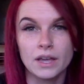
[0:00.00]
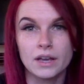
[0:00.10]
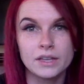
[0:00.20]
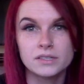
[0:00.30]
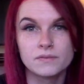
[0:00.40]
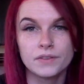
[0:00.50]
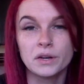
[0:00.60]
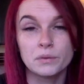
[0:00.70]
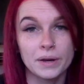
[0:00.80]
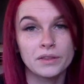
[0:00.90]
it's
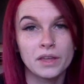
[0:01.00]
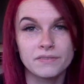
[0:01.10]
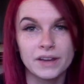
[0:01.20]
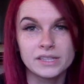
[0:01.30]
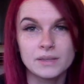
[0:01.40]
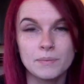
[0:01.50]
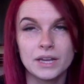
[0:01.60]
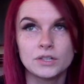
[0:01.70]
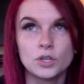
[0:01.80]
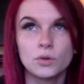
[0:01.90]
very rare that I find something
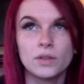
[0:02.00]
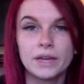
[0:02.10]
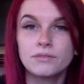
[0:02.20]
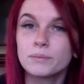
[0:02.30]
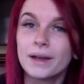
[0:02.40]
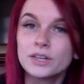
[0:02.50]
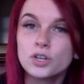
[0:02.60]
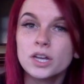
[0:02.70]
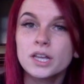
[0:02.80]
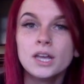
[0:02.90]
I don't like from
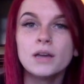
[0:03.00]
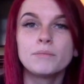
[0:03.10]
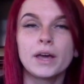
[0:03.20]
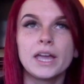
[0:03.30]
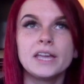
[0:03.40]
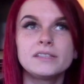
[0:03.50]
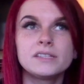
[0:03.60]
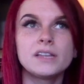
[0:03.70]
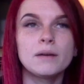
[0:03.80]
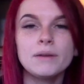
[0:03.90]
Hydra, but it's
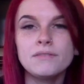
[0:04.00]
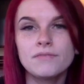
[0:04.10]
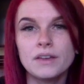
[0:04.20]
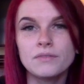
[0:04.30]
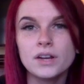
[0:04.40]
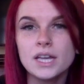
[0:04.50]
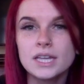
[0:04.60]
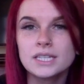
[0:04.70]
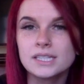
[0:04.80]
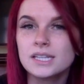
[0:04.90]
not my favorite. It
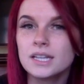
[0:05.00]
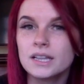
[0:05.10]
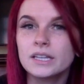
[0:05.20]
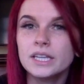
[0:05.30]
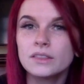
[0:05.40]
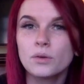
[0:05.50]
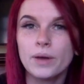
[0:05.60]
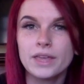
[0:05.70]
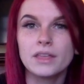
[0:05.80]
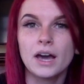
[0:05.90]
doesn't clean the
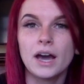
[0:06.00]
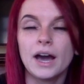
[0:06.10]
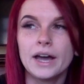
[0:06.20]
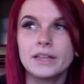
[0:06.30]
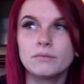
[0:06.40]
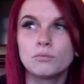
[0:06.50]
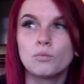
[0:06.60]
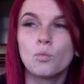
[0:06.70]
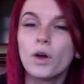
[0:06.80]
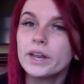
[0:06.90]
way that I
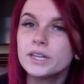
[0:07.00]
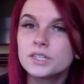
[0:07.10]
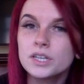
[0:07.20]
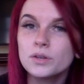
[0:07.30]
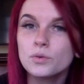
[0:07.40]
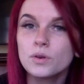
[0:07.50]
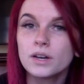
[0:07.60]
want it to.